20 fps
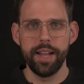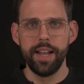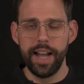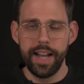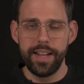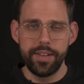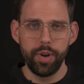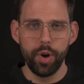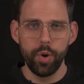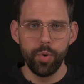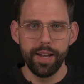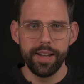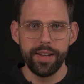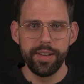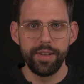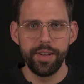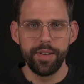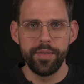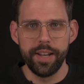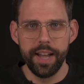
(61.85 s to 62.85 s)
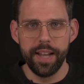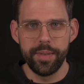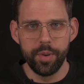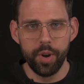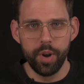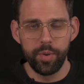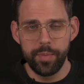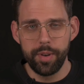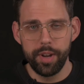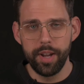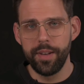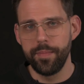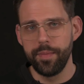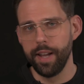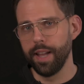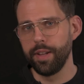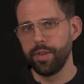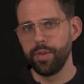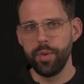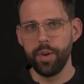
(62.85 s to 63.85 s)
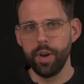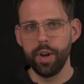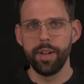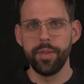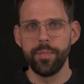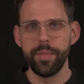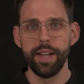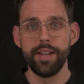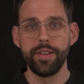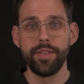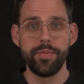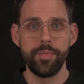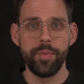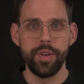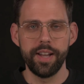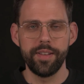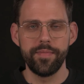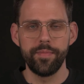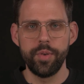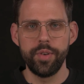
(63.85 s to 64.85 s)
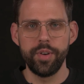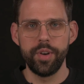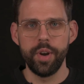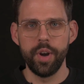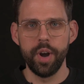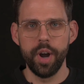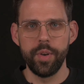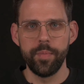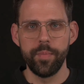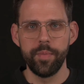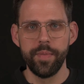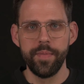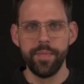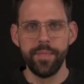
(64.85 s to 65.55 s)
As always, you can find all products at doorautomation24.com.